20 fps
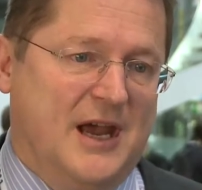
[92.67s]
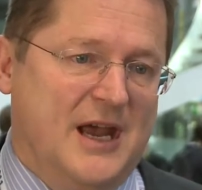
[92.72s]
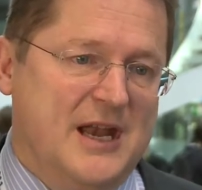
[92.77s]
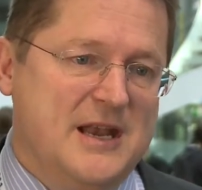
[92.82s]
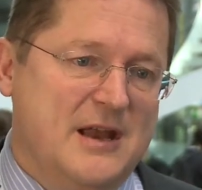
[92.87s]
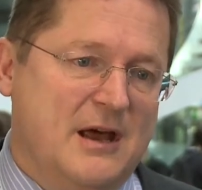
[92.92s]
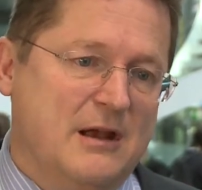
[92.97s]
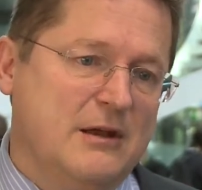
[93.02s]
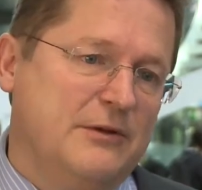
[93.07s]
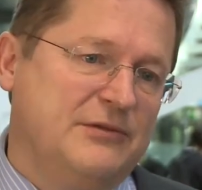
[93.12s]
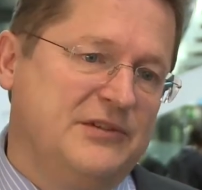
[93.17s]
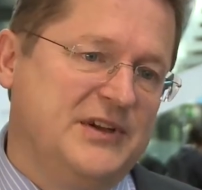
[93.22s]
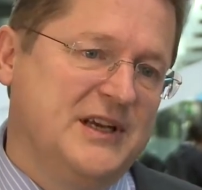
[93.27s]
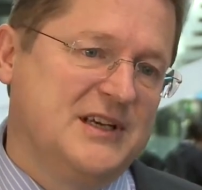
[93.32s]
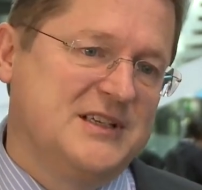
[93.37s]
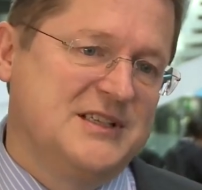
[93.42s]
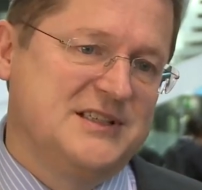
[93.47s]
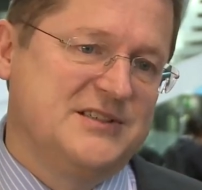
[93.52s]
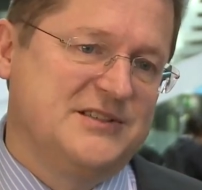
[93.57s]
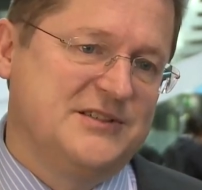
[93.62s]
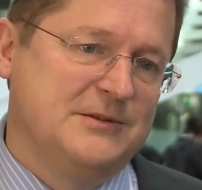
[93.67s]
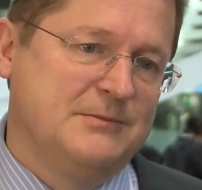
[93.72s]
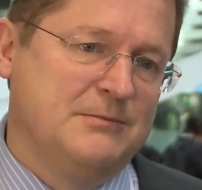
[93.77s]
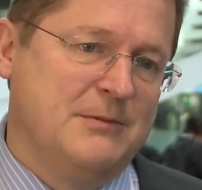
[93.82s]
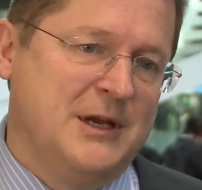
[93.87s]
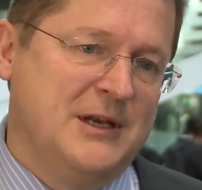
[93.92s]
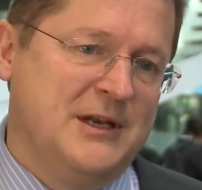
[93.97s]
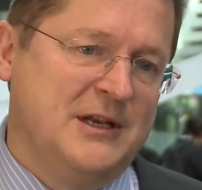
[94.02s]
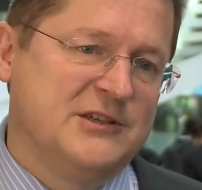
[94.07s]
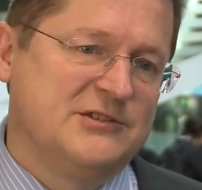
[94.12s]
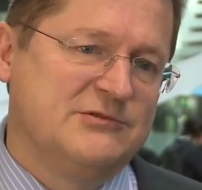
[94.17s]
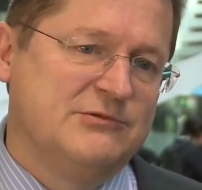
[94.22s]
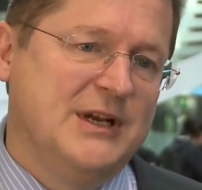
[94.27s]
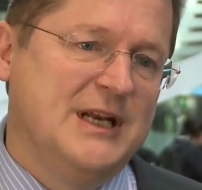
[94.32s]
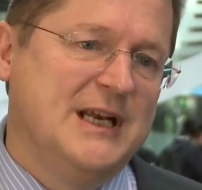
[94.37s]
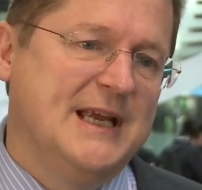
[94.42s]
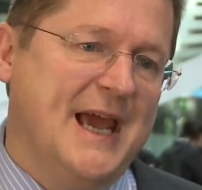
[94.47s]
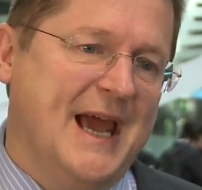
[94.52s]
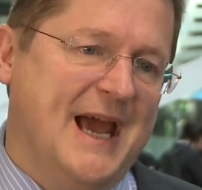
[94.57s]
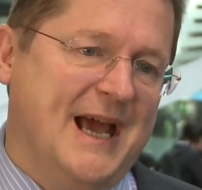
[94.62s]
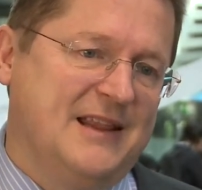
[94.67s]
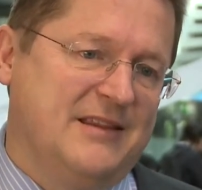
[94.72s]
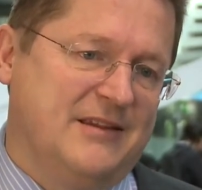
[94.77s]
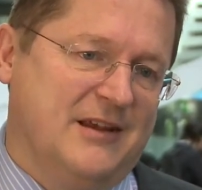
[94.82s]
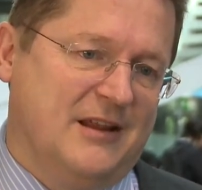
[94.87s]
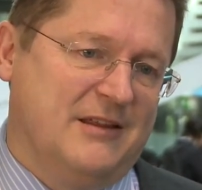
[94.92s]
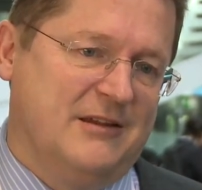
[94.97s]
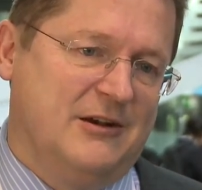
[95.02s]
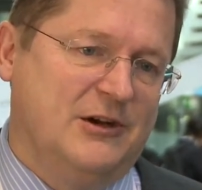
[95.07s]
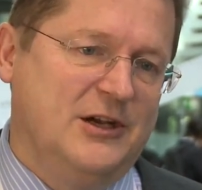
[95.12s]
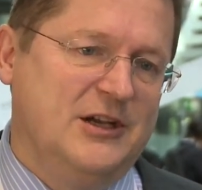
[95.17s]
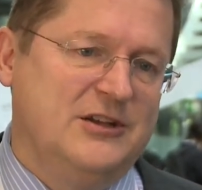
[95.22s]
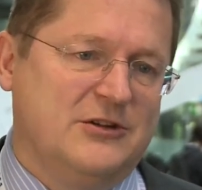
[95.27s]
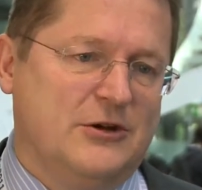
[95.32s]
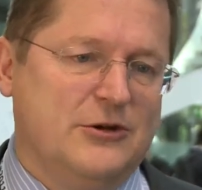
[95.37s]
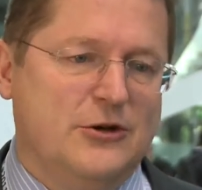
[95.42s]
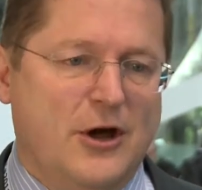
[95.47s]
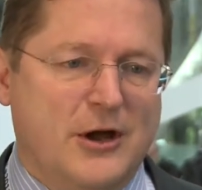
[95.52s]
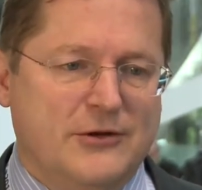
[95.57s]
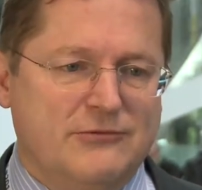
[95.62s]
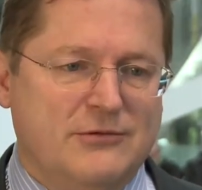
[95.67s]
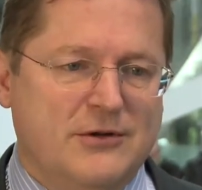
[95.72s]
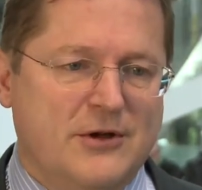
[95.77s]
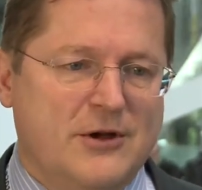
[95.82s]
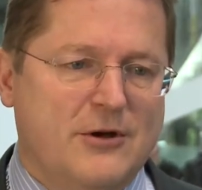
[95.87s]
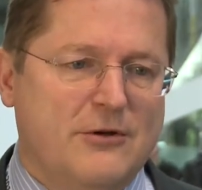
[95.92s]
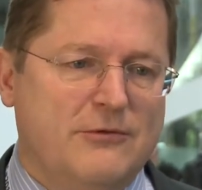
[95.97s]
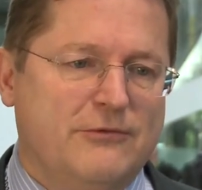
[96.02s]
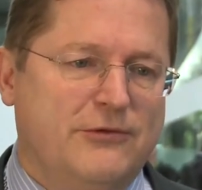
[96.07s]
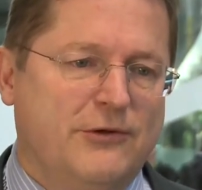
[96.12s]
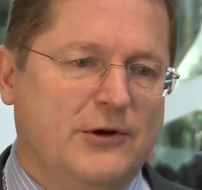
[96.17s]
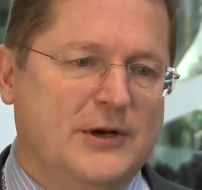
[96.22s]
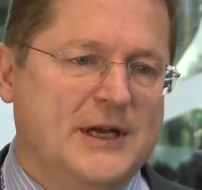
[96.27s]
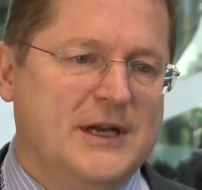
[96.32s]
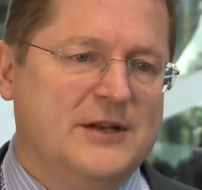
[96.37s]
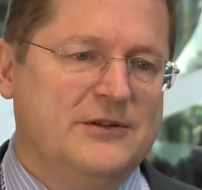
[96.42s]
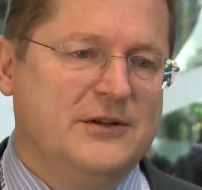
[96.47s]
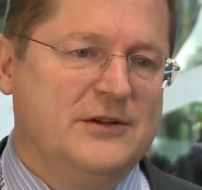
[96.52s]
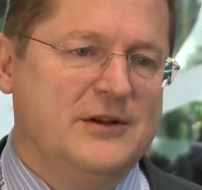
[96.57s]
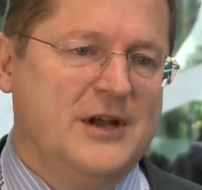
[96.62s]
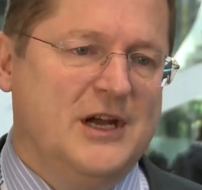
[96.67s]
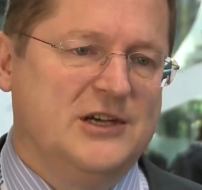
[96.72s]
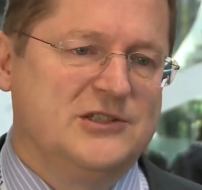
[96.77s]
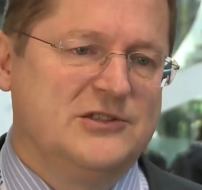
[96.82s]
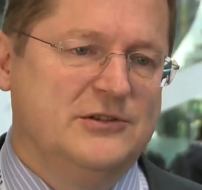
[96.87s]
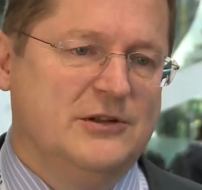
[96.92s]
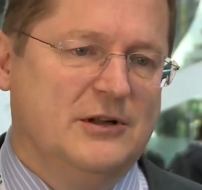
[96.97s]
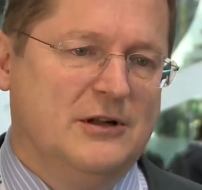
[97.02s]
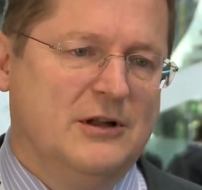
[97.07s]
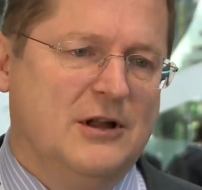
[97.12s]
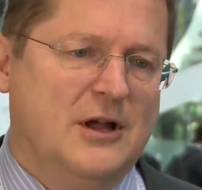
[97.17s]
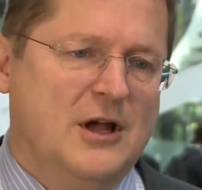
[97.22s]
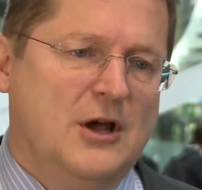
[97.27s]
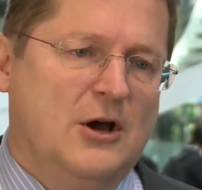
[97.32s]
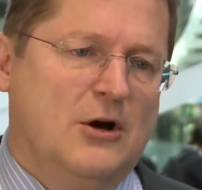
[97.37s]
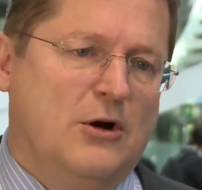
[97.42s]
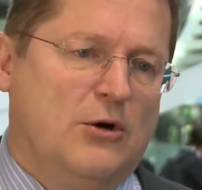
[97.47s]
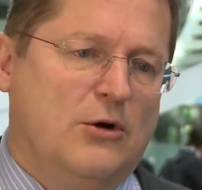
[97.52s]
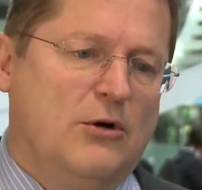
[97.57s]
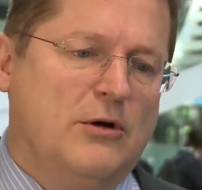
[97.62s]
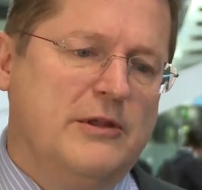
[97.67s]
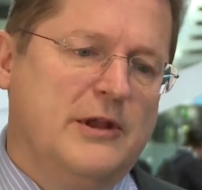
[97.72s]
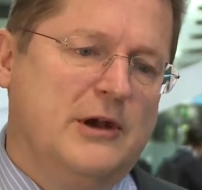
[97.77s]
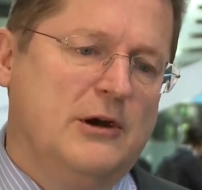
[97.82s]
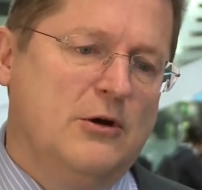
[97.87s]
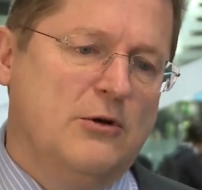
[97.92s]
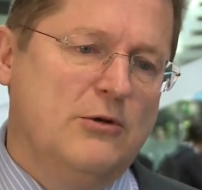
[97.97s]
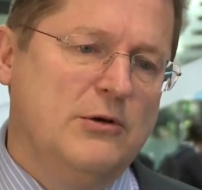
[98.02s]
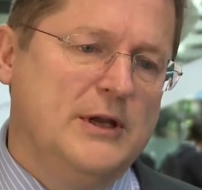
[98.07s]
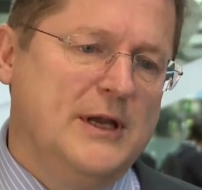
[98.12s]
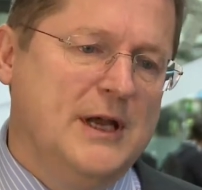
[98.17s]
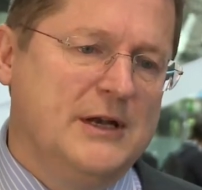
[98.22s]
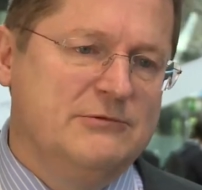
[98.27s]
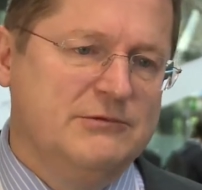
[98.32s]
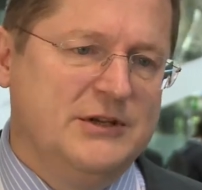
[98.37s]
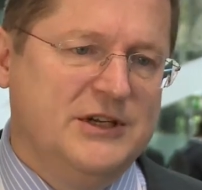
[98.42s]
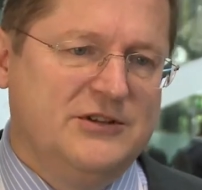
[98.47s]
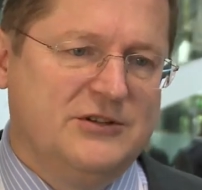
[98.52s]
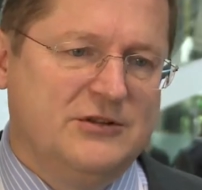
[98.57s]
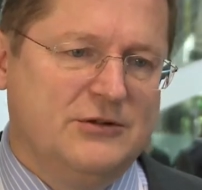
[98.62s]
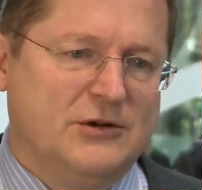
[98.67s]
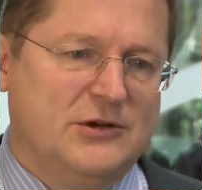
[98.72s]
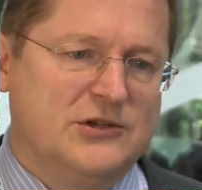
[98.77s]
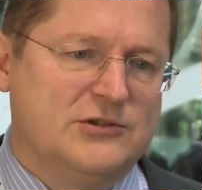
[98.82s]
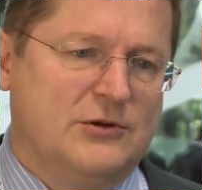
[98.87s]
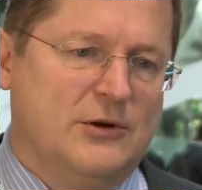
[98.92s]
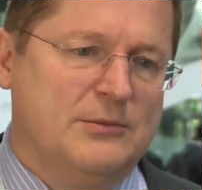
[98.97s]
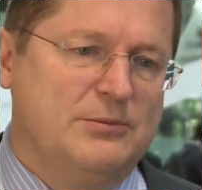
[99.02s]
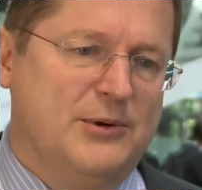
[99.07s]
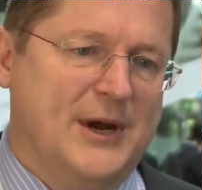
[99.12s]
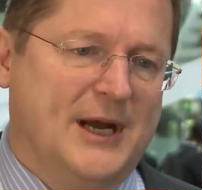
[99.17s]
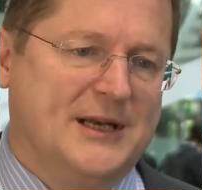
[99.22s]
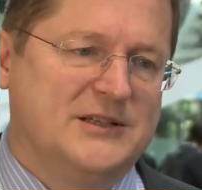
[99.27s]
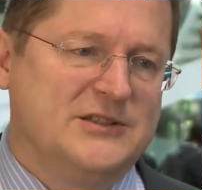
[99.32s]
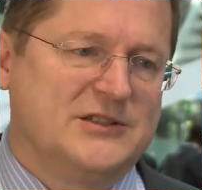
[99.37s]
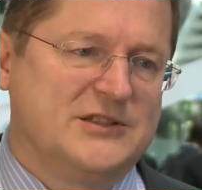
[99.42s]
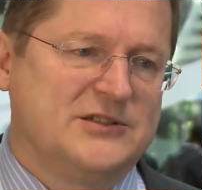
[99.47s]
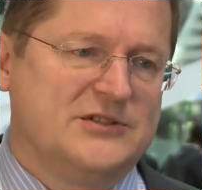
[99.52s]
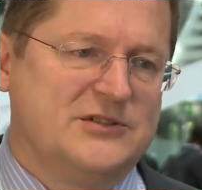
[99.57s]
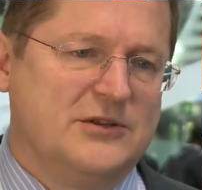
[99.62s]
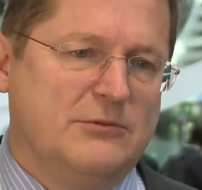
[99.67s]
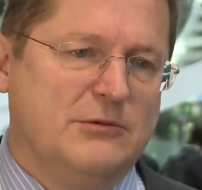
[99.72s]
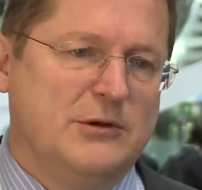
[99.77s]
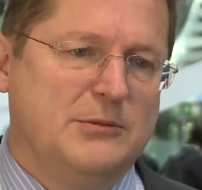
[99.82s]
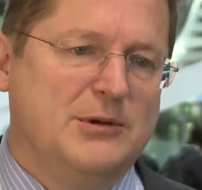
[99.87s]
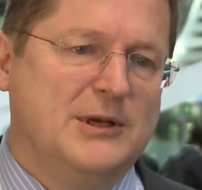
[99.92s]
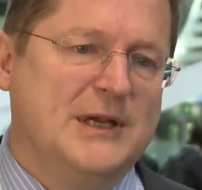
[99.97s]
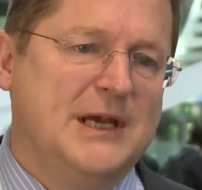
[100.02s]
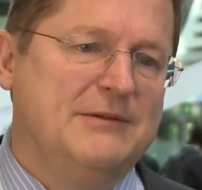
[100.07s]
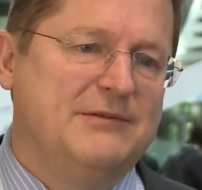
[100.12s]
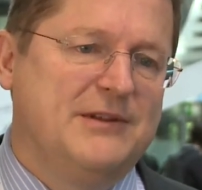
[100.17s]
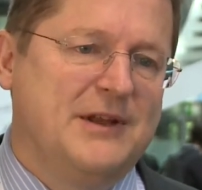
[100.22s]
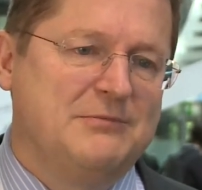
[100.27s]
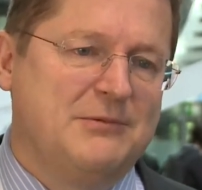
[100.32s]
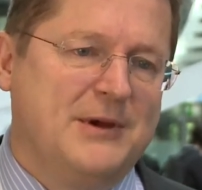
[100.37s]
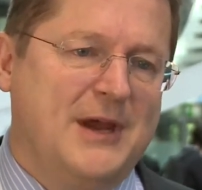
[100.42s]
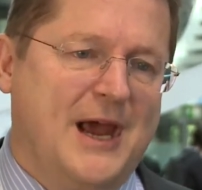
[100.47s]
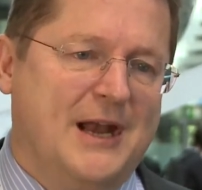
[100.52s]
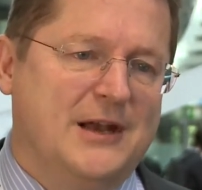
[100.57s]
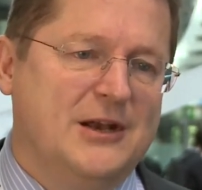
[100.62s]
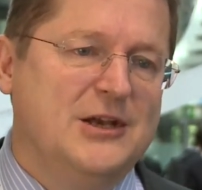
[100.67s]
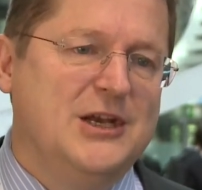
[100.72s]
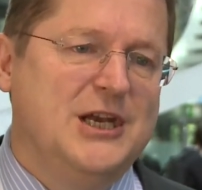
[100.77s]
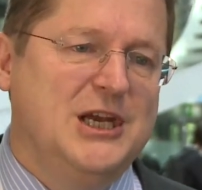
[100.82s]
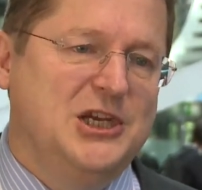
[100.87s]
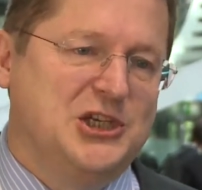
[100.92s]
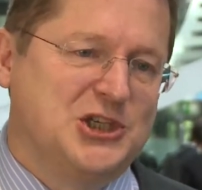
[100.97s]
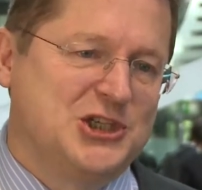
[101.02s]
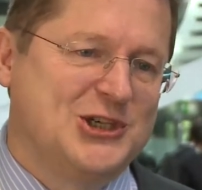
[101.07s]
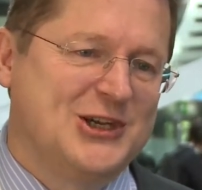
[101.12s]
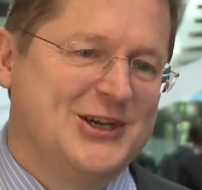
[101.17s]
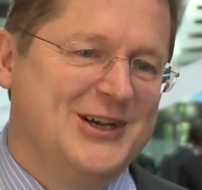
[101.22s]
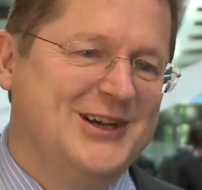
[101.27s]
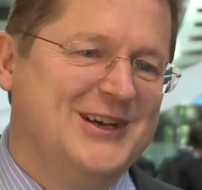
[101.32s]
And none of the existing meetings really had that. They're either not fully international or they're only at research or at practices, so we believe that we had a niche